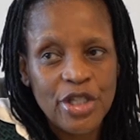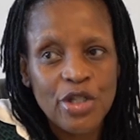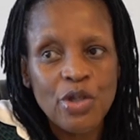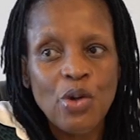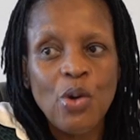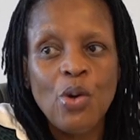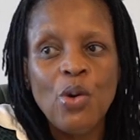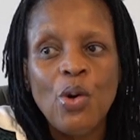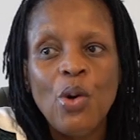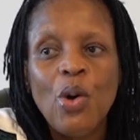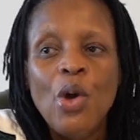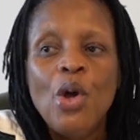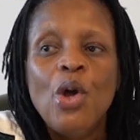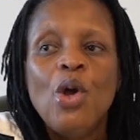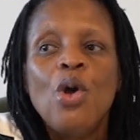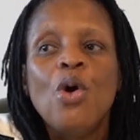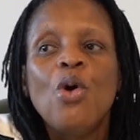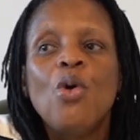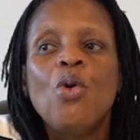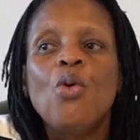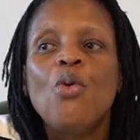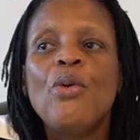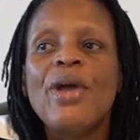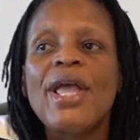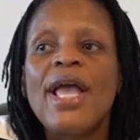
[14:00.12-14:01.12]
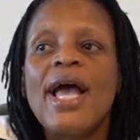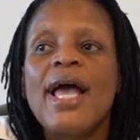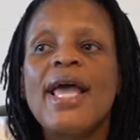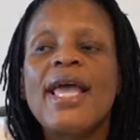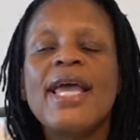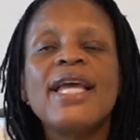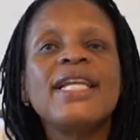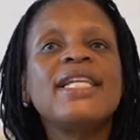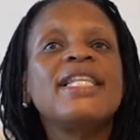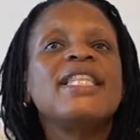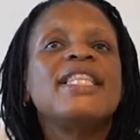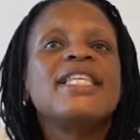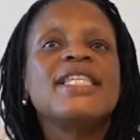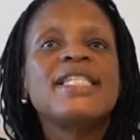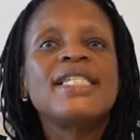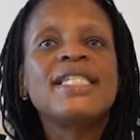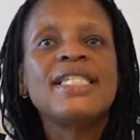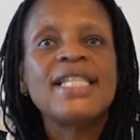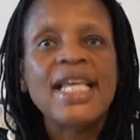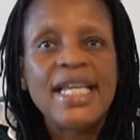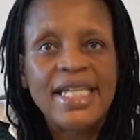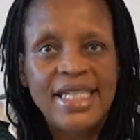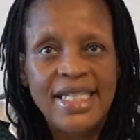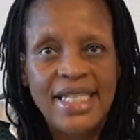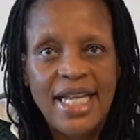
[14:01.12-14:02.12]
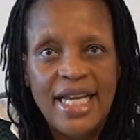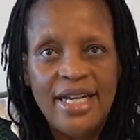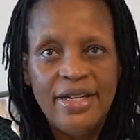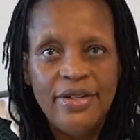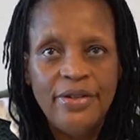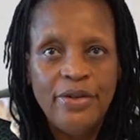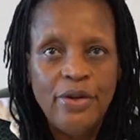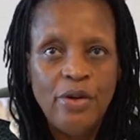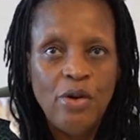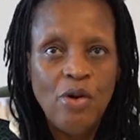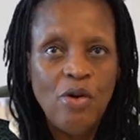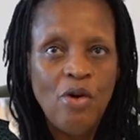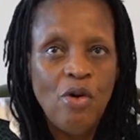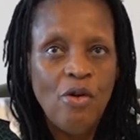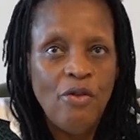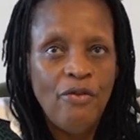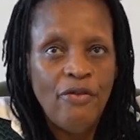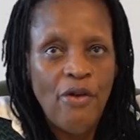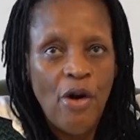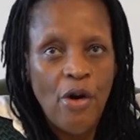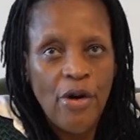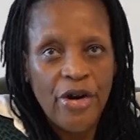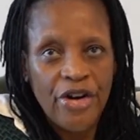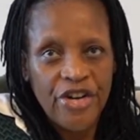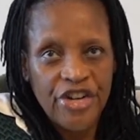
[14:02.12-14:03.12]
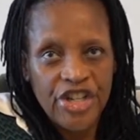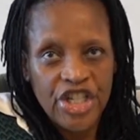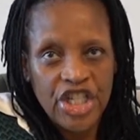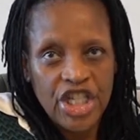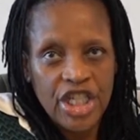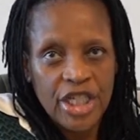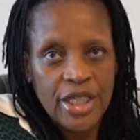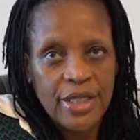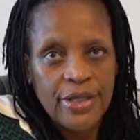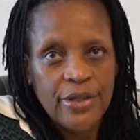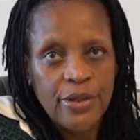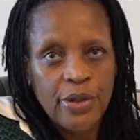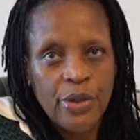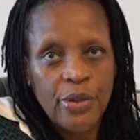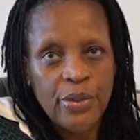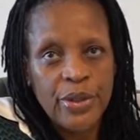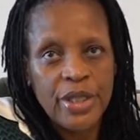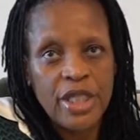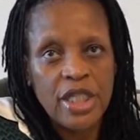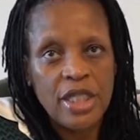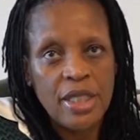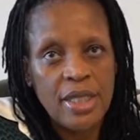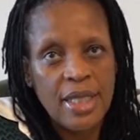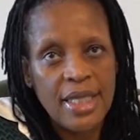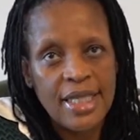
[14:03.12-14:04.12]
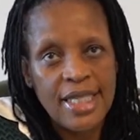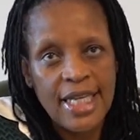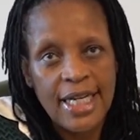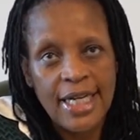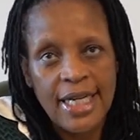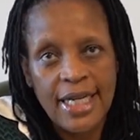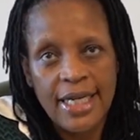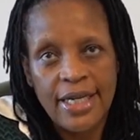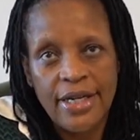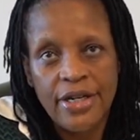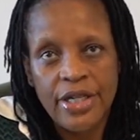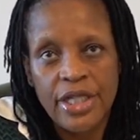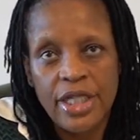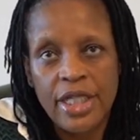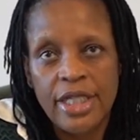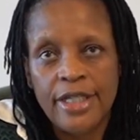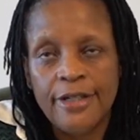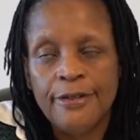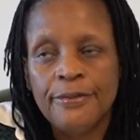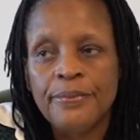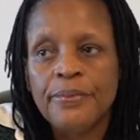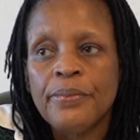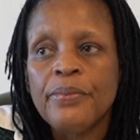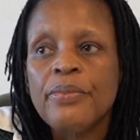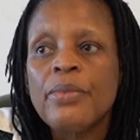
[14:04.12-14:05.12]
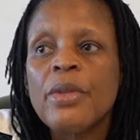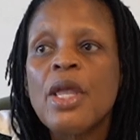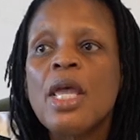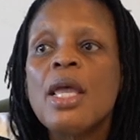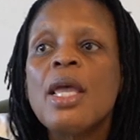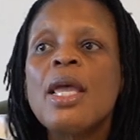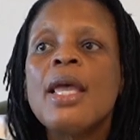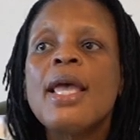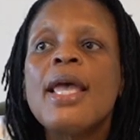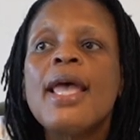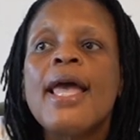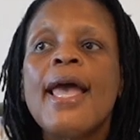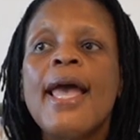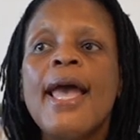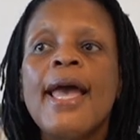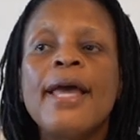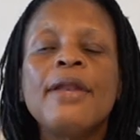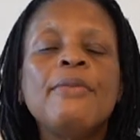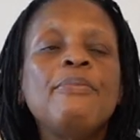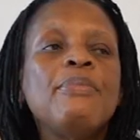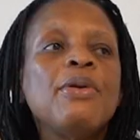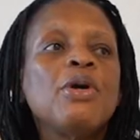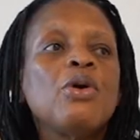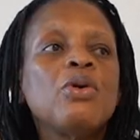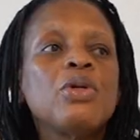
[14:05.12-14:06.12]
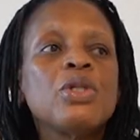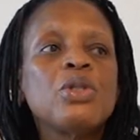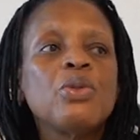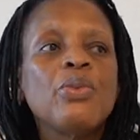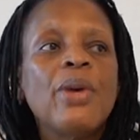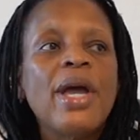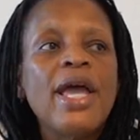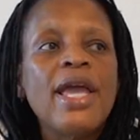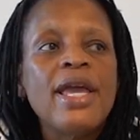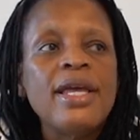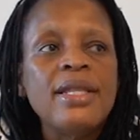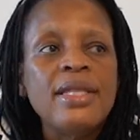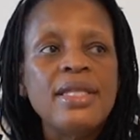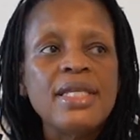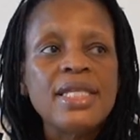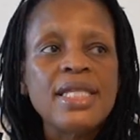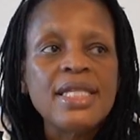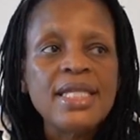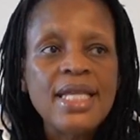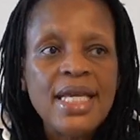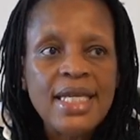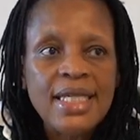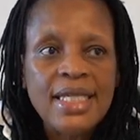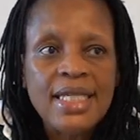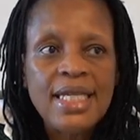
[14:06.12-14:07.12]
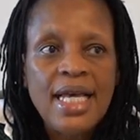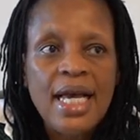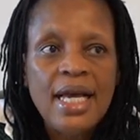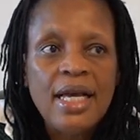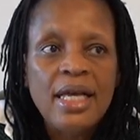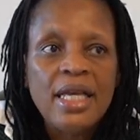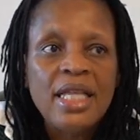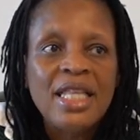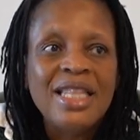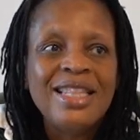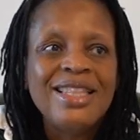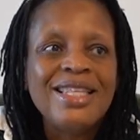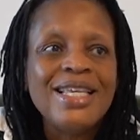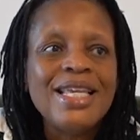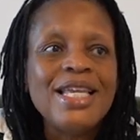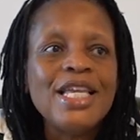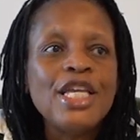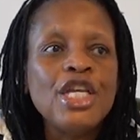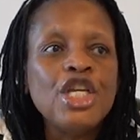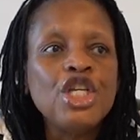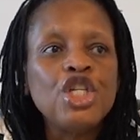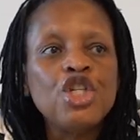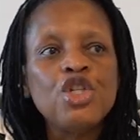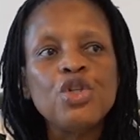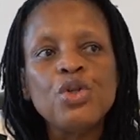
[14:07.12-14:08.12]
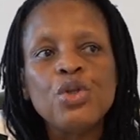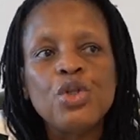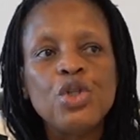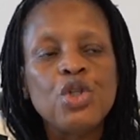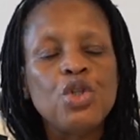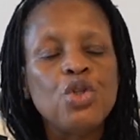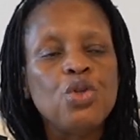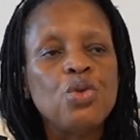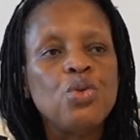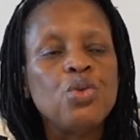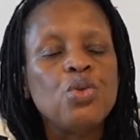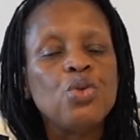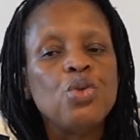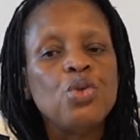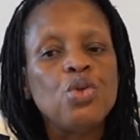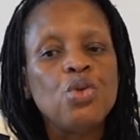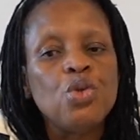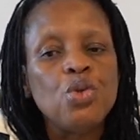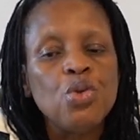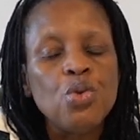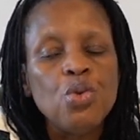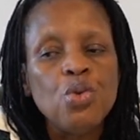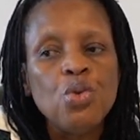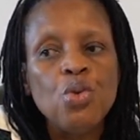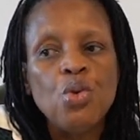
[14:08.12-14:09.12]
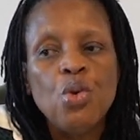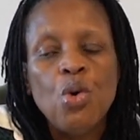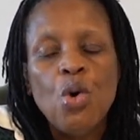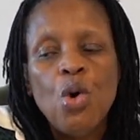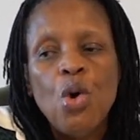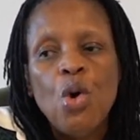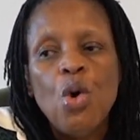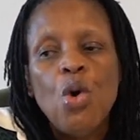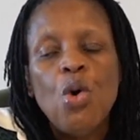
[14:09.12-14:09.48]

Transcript: So we are at the center of our region, which is the SADC region. And because we're at the center, the issues to do